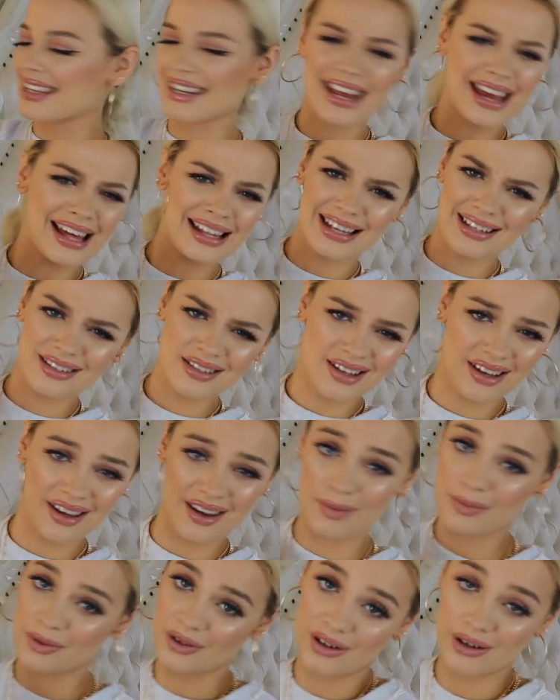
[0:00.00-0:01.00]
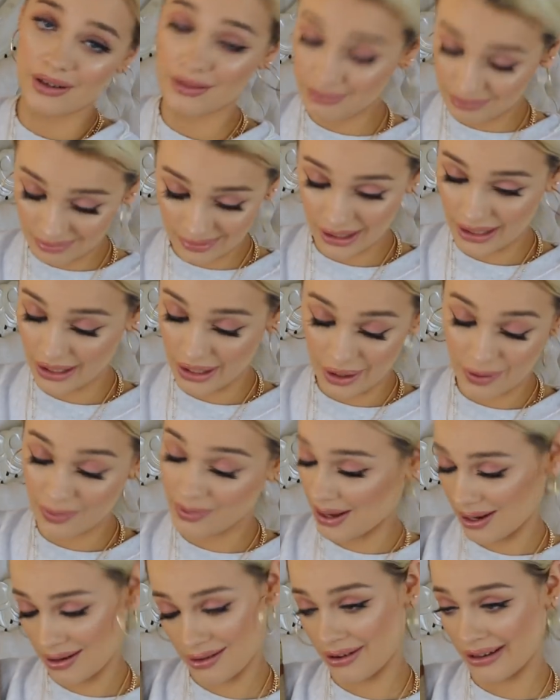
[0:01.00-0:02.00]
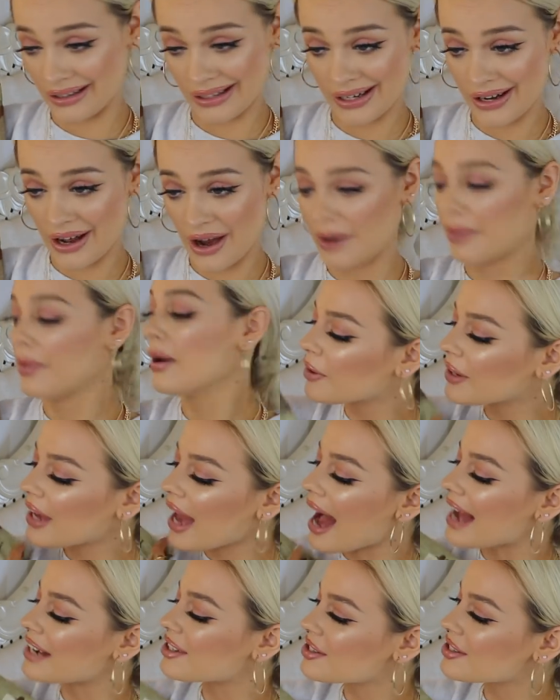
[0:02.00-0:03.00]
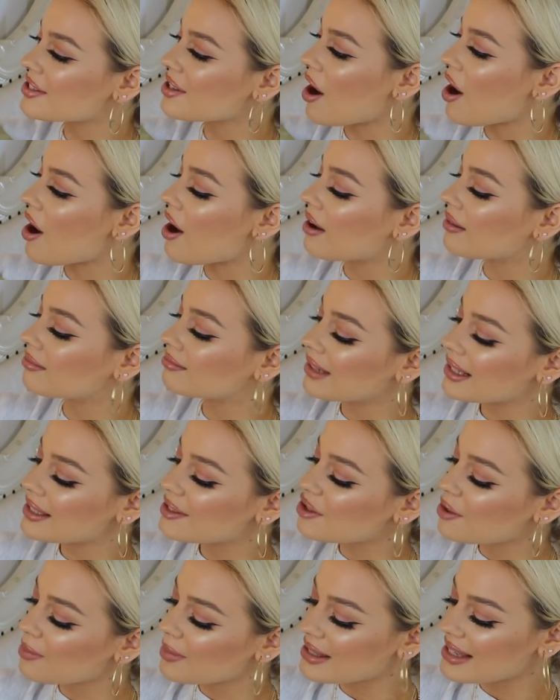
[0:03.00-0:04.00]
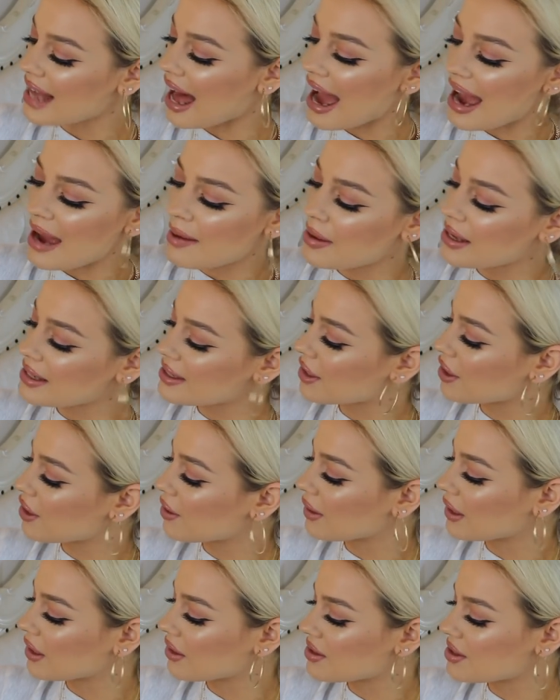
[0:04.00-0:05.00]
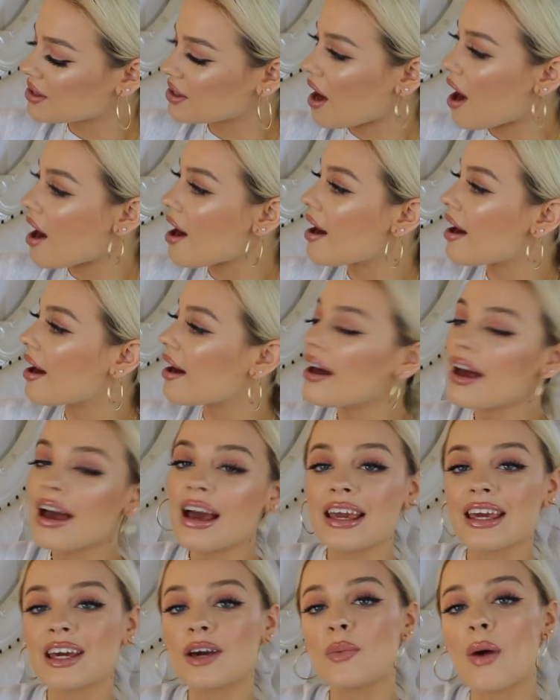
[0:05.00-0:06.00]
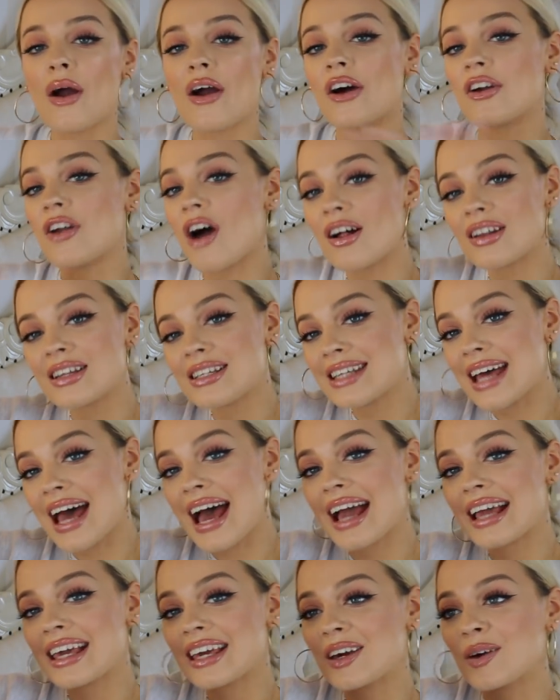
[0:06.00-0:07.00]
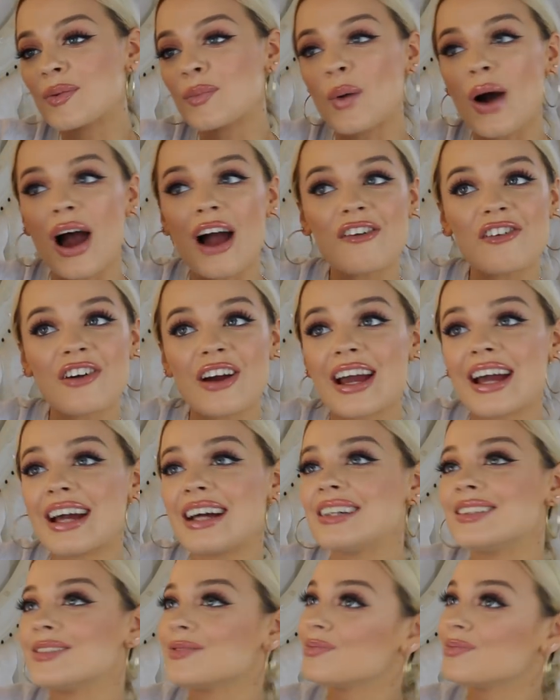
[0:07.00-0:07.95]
an A-line skirt, but you know, I don't really know. But yeah, I just thought in summertime it's a cute little skirt. You can wear it on holiday, you can wear it